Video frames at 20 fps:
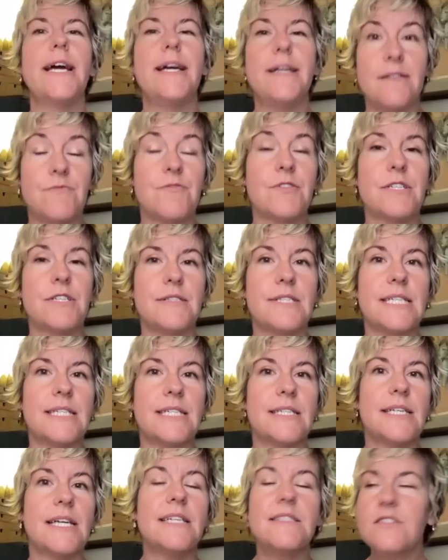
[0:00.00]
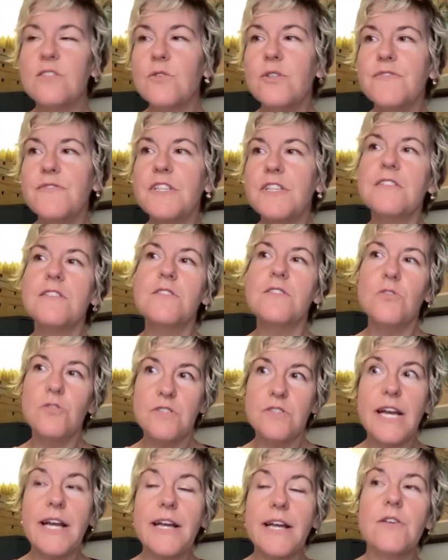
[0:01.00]
everything. And so, if this is your
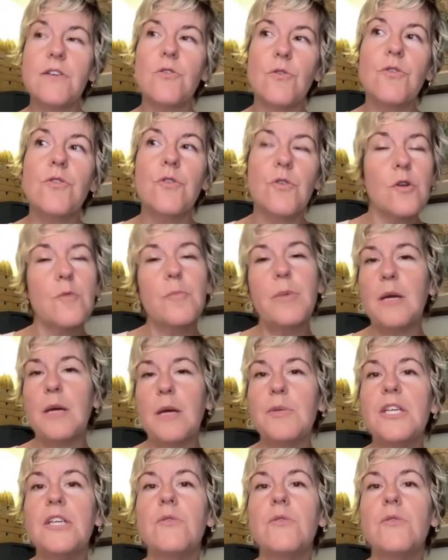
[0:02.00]
second or third baby,